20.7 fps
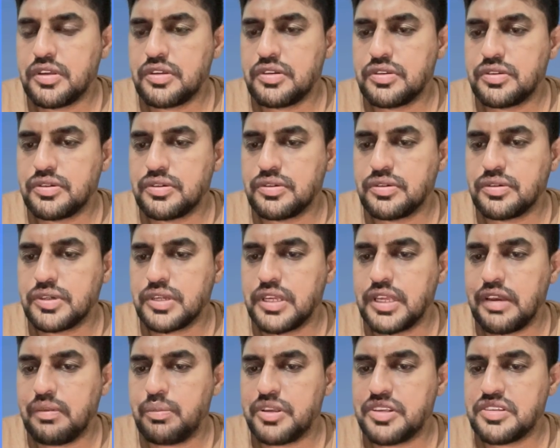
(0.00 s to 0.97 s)
So
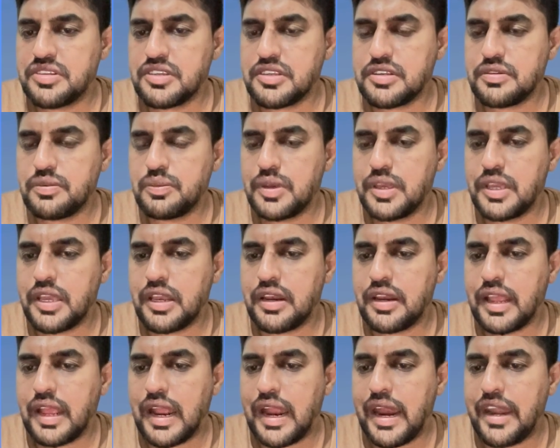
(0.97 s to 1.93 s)
here business, we
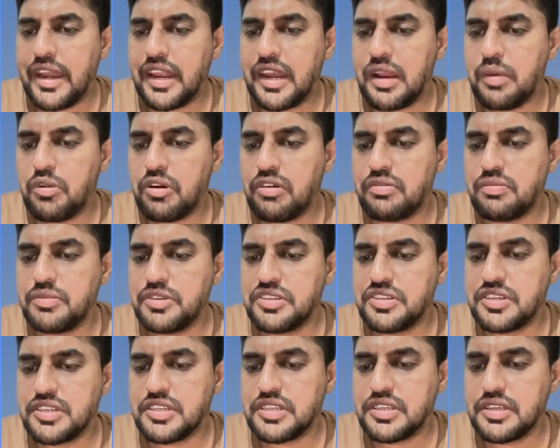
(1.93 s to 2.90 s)
can add a number of
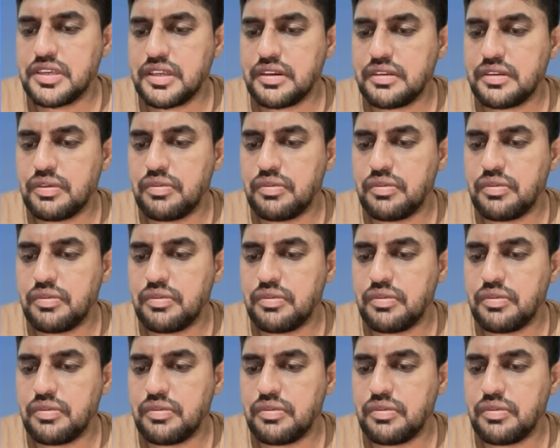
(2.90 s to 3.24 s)
business here